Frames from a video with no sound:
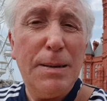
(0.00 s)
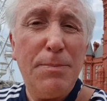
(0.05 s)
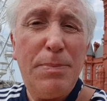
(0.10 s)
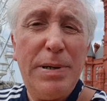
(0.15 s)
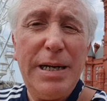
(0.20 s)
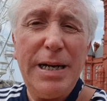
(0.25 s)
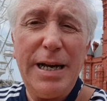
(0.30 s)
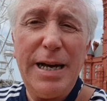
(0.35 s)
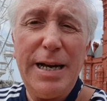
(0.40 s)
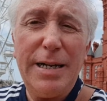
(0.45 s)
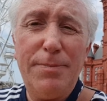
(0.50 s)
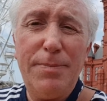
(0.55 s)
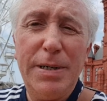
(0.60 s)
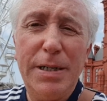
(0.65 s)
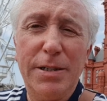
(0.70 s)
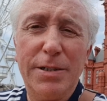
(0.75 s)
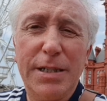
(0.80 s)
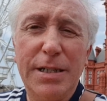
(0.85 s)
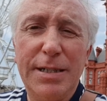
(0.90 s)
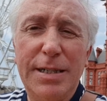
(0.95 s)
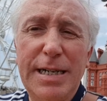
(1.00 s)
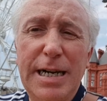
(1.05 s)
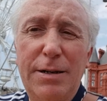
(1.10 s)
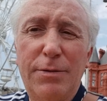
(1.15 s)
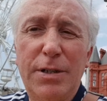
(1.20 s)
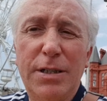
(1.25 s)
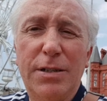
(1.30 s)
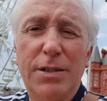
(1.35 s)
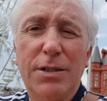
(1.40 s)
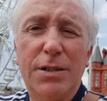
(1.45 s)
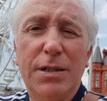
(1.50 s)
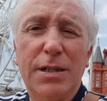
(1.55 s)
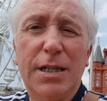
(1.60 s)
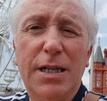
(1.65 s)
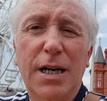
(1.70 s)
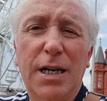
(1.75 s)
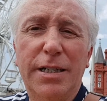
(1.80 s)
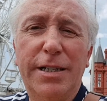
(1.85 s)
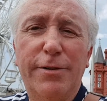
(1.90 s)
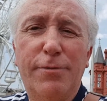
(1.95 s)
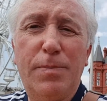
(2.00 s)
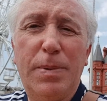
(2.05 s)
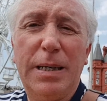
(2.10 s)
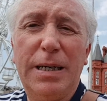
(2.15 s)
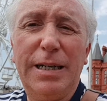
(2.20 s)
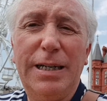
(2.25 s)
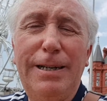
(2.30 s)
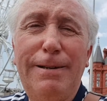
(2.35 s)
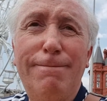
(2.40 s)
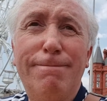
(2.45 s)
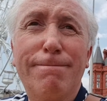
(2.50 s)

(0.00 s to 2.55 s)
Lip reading: Pierhead building down at Cardiff Bay.